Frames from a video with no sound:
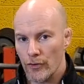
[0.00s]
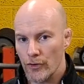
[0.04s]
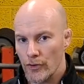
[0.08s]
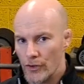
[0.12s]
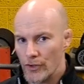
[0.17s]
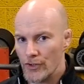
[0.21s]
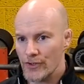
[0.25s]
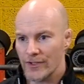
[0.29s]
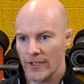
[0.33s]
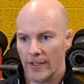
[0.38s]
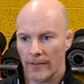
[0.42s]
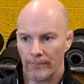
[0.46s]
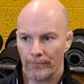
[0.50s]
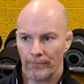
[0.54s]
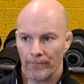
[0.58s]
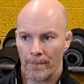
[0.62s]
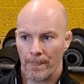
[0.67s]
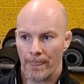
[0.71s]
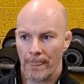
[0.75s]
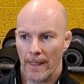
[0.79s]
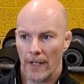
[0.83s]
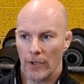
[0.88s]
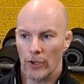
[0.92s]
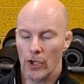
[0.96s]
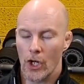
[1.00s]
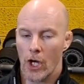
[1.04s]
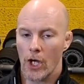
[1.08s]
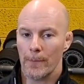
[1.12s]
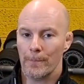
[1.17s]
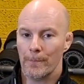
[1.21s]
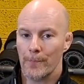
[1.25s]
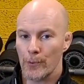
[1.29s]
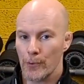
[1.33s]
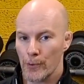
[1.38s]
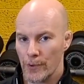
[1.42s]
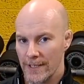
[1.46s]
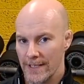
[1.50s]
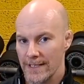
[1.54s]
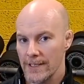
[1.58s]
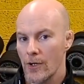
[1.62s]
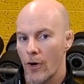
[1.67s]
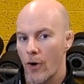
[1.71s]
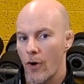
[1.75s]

using it not pre